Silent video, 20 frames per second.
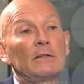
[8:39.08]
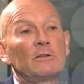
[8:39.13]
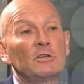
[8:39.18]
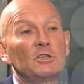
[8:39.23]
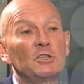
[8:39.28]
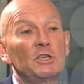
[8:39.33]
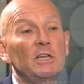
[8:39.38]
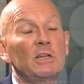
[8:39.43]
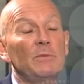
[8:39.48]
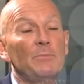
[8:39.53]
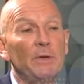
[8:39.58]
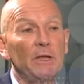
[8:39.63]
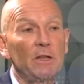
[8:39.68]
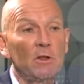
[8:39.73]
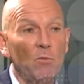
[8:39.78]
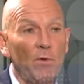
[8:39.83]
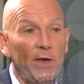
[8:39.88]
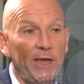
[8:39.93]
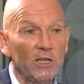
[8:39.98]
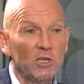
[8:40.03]
to G D P the
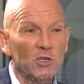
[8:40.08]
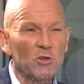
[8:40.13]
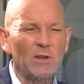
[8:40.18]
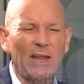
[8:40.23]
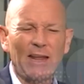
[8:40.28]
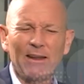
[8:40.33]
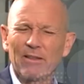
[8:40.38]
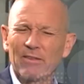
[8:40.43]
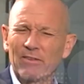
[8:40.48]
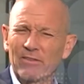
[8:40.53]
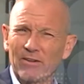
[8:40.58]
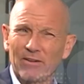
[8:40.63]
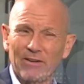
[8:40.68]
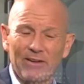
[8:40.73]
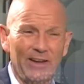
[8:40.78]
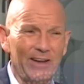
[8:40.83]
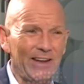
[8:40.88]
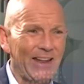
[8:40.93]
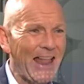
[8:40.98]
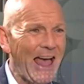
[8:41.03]
way it should, and it
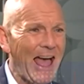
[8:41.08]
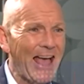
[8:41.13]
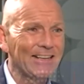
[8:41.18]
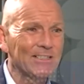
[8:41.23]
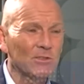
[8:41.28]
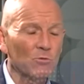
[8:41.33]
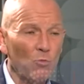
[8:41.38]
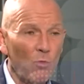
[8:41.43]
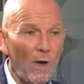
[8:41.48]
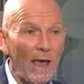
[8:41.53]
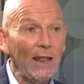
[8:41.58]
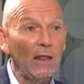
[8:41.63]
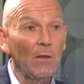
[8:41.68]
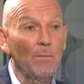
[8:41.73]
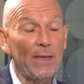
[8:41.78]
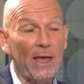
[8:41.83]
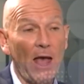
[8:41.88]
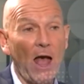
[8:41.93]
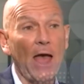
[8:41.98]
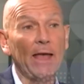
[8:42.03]
certainly lags well
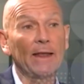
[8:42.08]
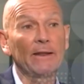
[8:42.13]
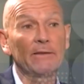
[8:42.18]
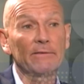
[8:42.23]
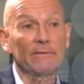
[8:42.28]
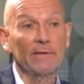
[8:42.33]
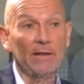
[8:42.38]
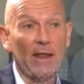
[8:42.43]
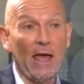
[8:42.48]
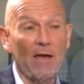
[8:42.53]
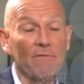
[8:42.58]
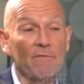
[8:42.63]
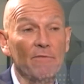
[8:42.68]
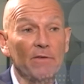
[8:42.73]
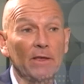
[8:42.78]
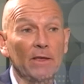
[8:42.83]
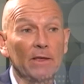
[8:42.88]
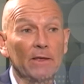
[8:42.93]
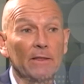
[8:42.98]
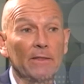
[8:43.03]
behind the South
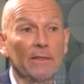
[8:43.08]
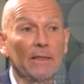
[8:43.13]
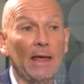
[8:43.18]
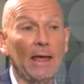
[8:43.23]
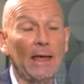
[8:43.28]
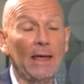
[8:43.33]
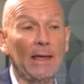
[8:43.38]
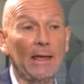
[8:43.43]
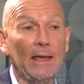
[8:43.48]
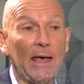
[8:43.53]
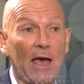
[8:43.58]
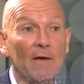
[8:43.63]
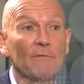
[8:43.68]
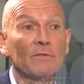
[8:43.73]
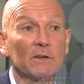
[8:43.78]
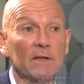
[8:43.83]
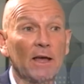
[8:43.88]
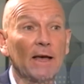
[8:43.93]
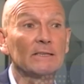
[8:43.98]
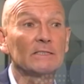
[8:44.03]
African uh,
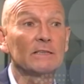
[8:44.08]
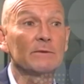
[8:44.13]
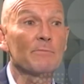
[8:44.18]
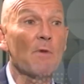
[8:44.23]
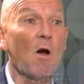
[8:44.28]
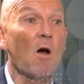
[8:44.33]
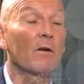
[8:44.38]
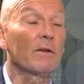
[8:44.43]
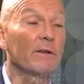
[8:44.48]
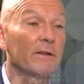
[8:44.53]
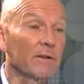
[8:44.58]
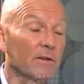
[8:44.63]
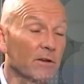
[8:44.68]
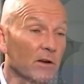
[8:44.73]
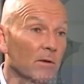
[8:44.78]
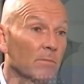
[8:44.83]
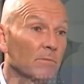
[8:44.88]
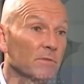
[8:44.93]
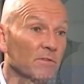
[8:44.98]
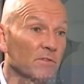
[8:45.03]
advertising market in
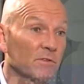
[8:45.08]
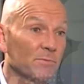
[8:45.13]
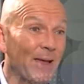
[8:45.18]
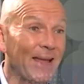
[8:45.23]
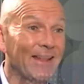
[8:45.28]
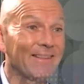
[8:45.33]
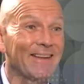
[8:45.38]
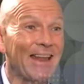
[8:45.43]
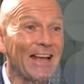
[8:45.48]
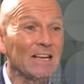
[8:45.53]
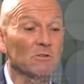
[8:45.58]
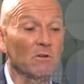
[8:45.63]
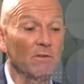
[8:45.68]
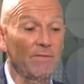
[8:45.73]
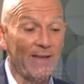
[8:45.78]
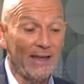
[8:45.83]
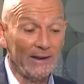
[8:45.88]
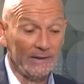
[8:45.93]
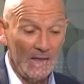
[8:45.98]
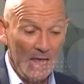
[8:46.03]
terms of spend. In actual
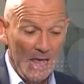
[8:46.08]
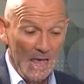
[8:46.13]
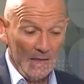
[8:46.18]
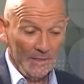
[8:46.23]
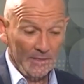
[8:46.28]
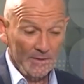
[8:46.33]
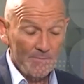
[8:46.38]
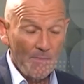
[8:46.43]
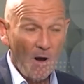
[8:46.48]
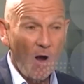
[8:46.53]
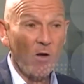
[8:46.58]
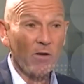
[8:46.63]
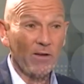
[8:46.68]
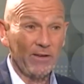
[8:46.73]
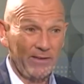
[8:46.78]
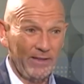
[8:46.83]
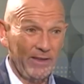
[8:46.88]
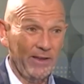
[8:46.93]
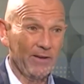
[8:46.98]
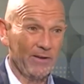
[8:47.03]
fact, the
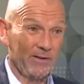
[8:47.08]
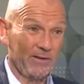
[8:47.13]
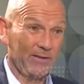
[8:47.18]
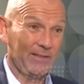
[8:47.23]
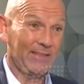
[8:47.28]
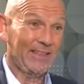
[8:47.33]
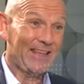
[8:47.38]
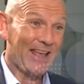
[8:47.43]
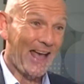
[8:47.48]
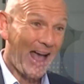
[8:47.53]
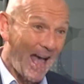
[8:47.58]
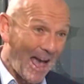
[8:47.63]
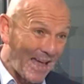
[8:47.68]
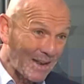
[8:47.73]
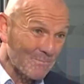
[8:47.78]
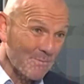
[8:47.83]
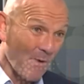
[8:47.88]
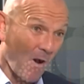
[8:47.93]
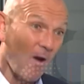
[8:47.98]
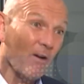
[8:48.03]
market here, the
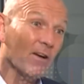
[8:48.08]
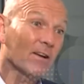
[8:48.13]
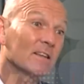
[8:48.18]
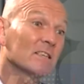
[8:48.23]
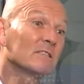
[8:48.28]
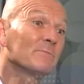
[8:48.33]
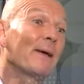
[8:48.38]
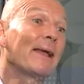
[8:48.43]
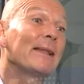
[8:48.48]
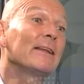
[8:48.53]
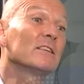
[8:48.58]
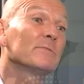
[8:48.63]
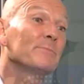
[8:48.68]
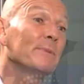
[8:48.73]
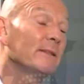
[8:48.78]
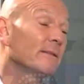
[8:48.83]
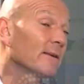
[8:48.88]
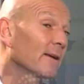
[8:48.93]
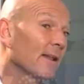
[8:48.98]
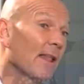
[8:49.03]
ad market, the spend has
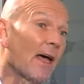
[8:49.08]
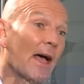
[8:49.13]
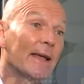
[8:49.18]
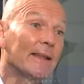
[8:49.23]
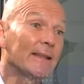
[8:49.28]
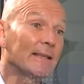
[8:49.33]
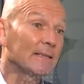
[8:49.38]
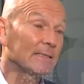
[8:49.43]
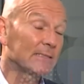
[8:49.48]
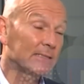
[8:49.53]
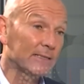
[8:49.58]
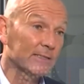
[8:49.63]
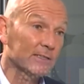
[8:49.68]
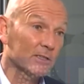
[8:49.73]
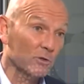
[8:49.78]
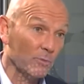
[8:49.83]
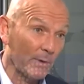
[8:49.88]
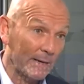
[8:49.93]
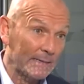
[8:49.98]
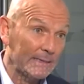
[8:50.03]
been declining since
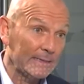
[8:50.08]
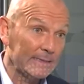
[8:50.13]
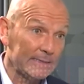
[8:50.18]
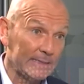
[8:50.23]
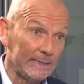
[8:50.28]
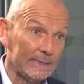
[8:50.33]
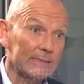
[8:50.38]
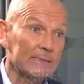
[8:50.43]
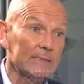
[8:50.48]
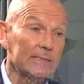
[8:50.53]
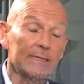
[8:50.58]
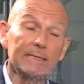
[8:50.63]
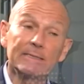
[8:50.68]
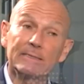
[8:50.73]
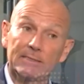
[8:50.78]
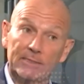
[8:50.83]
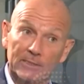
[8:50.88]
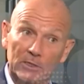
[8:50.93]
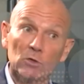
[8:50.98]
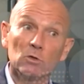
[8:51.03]
twenty sixteen.
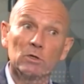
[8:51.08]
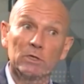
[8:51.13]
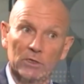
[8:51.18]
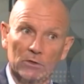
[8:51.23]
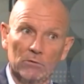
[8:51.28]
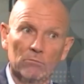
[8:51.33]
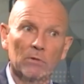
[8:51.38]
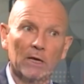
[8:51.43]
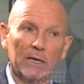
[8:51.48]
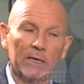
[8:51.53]
So, you know,